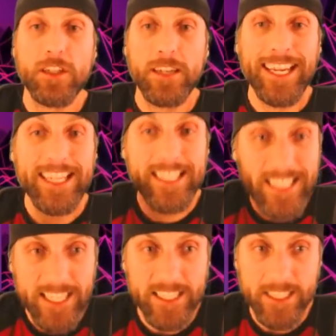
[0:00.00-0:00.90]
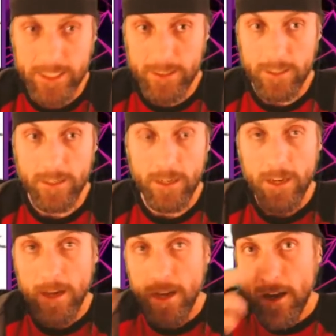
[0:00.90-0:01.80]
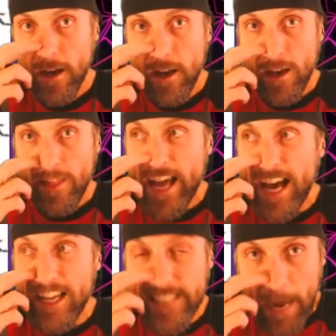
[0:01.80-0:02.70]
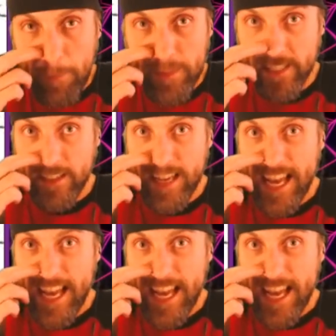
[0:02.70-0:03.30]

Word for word: exists, that adapted and